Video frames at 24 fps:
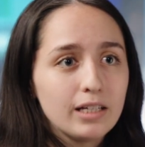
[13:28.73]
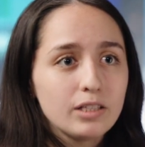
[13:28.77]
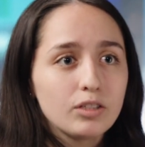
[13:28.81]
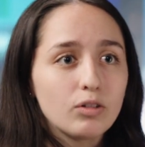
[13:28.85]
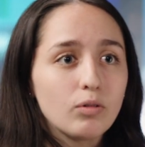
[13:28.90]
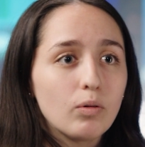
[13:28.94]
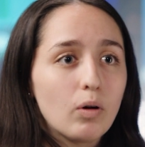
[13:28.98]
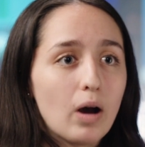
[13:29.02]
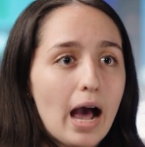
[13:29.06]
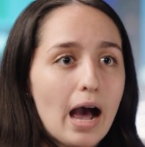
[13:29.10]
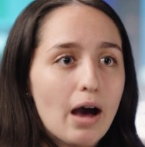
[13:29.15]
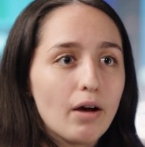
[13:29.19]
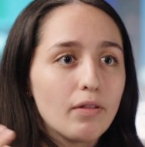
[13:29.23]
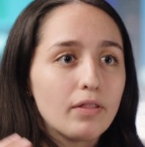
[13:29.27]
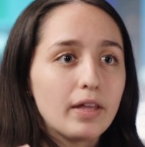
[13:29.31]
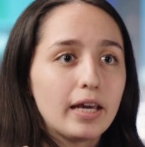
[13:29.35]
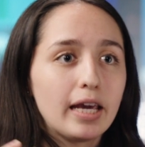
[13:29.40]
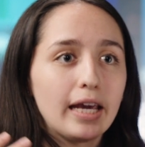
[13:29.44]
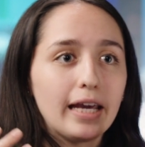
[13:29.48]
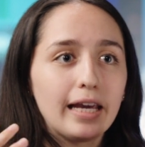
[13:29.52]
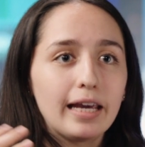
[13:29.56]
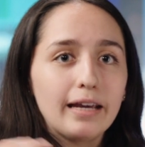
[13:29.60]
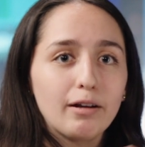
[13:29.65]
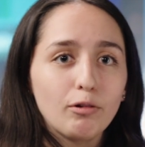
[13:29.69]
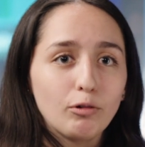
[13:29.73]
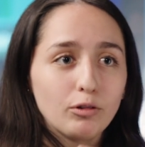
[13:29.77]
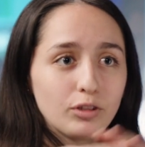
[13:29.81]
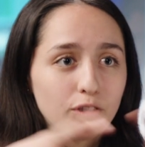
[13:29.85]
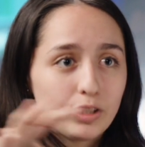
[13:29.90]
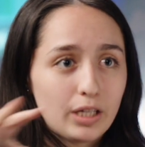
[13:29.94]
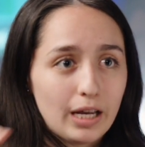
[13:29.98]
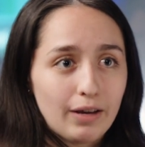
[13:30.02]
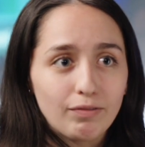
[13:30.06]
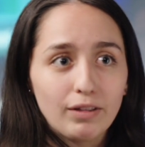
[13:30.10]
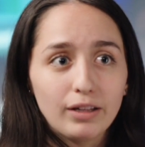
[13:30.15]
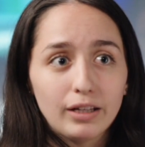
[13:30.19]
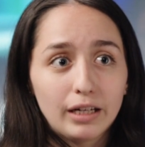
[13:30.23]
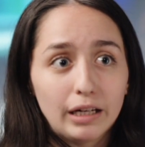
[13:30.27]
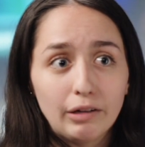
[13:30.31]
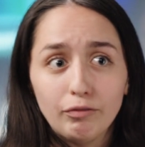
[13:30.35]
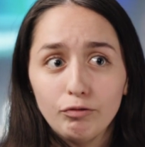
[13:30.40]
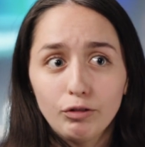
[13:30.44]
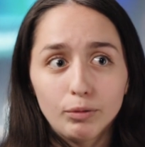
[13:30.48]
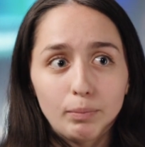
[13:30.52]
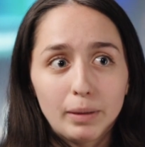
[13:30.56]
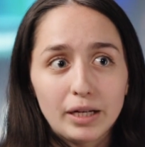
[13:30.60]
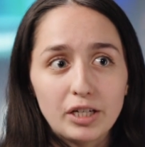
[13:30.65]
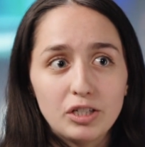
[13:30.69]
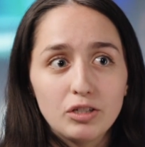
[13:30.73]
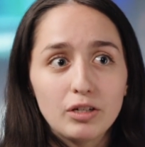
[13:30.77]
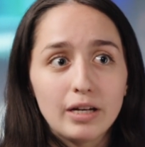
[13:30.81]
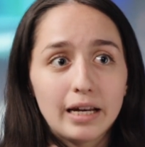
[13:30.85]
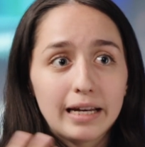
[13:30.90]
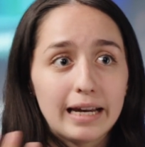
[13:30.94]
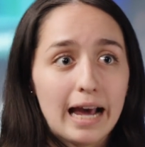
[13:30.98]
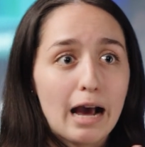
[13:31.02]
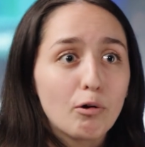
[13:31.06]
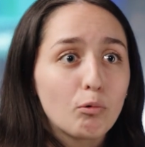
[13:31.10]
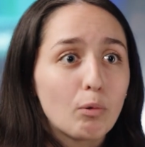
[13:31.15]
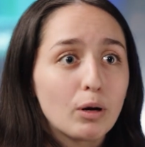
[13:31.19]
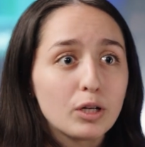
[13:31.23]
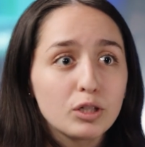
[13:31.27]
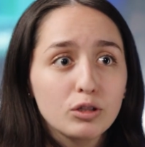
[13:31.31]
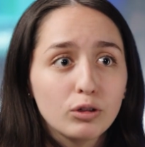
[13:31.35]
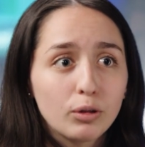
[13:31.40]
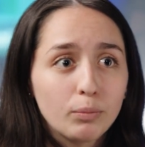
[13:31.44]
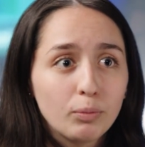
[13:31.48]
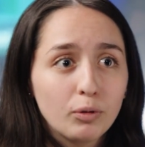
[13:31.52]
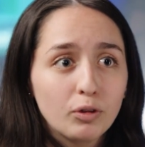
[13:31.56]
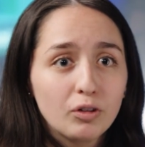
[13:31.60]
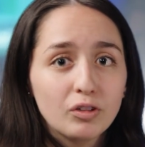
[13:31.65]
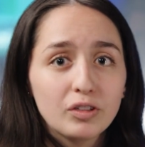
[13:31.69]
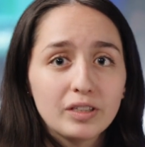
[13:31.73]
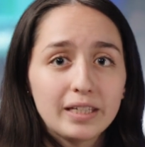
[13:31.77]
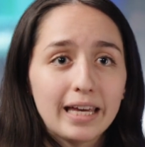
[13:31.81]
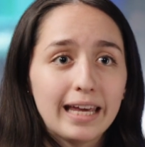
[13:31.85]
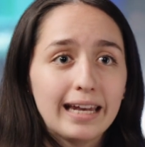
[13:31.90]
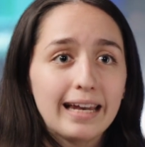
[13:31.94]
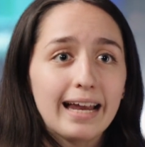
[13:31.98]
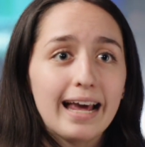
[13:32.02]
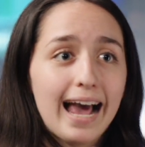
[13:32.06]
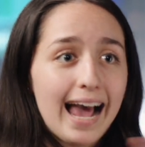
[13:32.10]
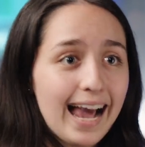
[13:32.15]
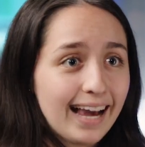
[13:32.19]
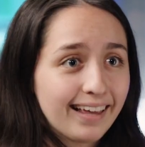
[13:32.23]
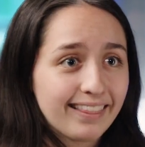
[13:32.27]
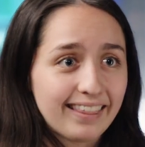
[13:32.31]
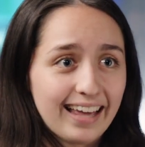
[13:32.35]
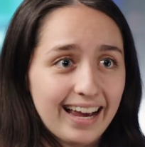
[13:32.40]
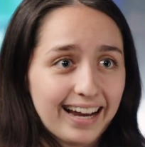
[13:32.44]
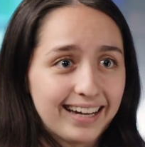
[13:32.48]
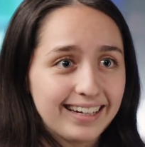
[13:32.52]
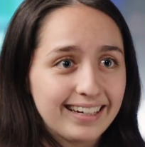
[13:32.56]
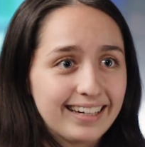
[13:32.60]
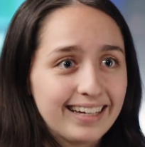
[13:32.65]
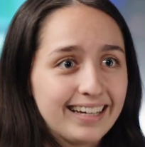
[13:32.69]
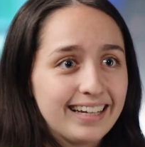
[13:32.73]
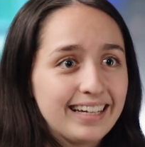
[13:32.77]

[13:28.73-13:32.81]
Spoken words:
So how they save the information and how quantum computers can hack that.